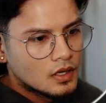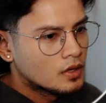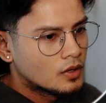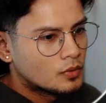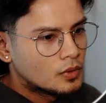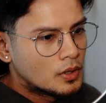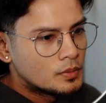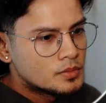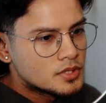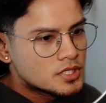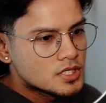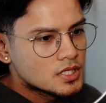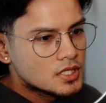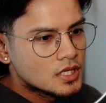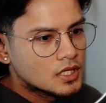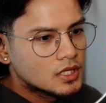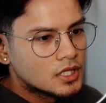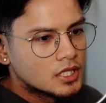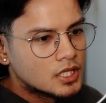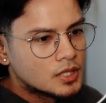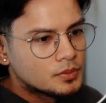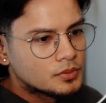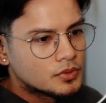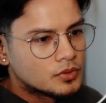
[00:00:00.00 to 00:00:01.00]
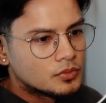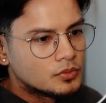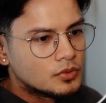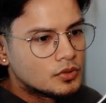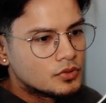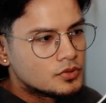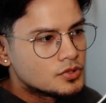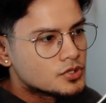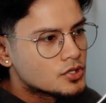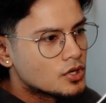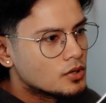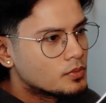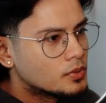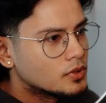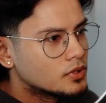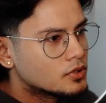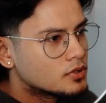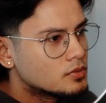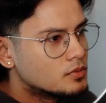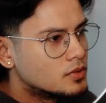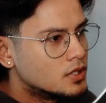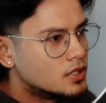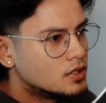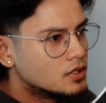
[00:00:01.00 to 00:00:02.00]
I'm just gonna clean up the rotoscope a
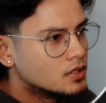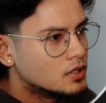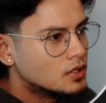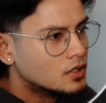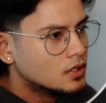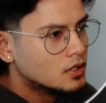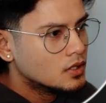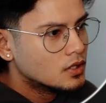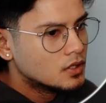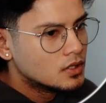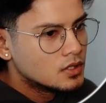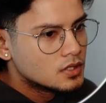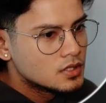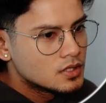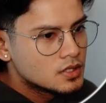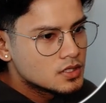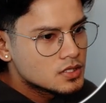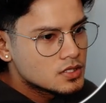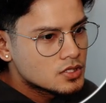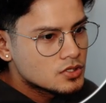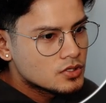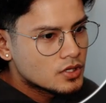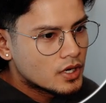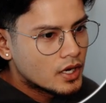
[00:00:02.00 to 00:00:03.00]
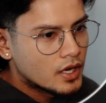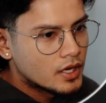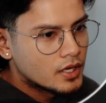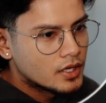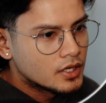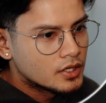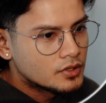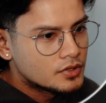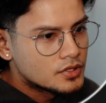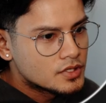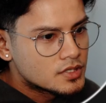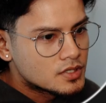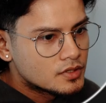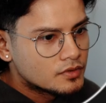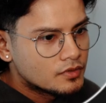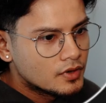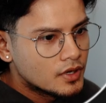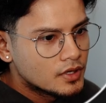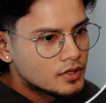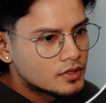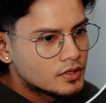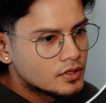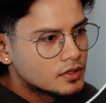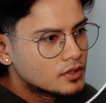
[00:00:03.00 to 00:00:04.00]
little bit. Let's try increase the
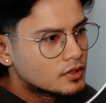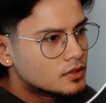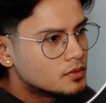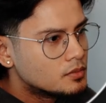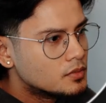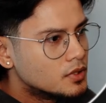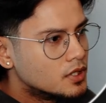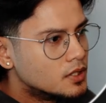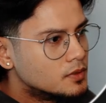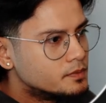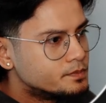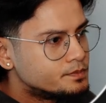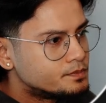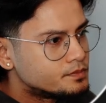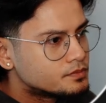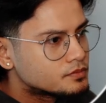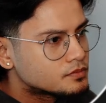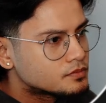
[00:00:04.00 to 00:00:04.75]
feather a little bit.